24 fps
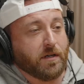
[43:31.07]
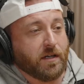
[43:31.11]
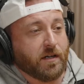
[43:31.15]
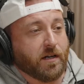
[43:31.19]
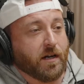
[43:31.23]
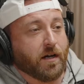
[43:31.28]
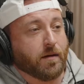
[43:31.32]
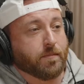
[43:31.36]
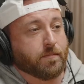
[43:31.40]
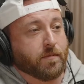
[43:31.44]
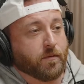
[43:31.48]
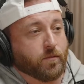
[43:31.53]

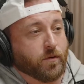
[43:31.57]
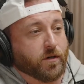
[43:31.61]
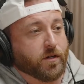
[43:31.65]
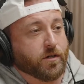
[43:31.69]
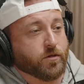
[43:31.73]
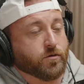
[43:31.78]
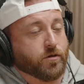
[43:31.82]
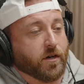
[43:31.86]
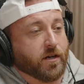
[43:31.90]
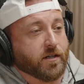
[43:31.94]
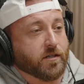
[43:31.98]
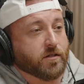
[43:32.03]
up, and we're going
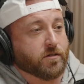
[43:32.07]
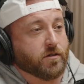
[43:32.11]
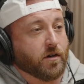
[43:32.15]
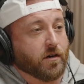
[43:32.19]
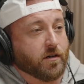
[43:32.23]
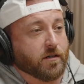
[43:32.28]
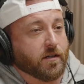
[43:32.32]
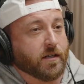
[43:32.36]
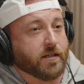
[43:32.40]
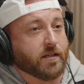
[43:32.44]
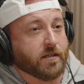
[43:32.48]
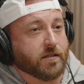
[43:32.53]
to try to
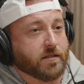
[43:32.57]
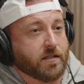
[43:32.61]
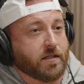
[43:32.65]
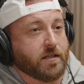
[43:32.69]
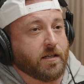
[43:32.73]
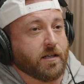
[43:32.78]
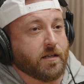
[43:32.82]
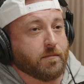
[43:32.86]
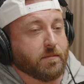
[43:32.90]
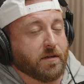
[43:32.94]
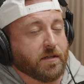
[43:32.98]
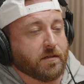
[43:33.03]
start like a
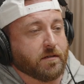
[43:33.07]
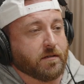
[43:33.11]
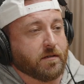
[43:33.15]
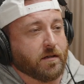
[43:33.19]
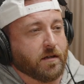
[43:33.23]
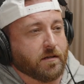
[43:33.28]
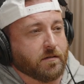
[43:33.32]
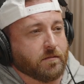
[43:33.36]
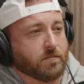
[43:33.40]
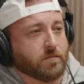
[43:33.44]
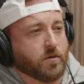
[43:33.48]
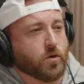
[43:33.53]
team
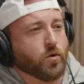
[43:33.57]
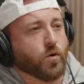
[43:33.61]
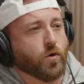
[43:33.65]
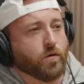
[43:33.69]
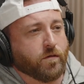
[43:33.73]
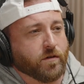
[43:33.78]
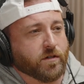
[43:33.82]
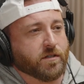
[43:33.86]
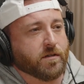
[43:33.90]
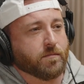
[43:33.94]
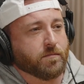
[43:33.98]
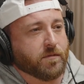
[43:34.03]
and go
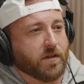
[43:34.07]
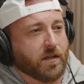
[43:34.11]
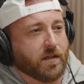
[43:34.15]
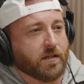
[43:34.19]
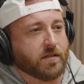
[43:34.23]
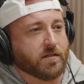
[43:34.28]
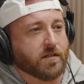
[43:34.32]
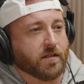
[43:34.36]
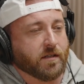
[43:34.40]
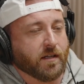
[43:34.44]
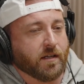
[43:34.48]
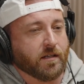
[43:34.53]
over some
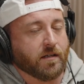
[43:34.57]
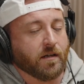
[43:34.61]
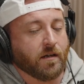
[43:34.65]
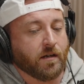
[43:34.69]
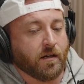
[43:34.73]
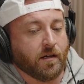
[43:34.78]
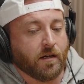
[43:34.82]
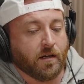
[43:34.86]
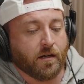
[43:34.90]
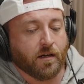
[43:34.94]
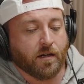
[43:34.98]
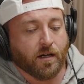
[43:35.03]
things. And like,
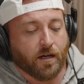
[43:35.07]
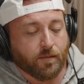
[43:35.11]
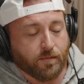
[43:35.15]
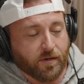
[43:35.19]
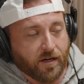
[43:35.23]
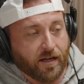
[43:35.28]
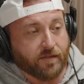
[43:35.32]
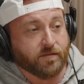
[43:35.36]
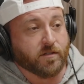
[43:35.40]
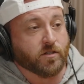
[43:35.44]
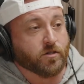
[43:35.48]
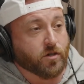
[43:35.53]
I'm going
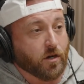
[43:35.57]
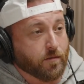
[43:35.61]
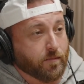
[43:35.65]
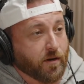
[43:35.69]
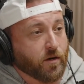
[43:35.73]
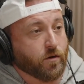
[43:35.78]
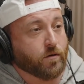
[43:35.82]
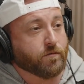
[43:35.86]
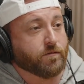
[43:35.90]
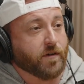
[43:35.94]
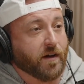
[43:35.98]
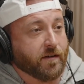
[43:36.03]
to have to start my
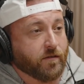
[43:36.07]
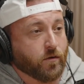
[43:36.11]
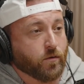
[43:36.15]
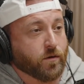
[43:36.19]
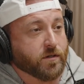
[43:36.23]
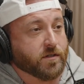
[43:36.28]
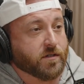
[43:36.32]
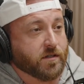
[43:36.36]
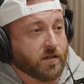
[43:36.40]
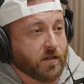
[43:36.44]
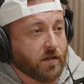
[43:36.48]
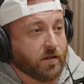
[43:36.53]
own
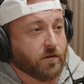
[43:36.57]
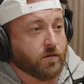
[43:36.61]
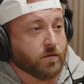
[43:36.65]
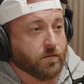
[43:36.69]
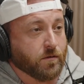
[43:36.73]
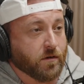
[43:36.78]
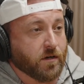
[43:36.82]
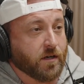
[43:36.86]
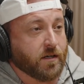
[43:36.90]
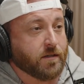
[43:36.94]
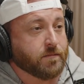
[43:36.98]
501c3.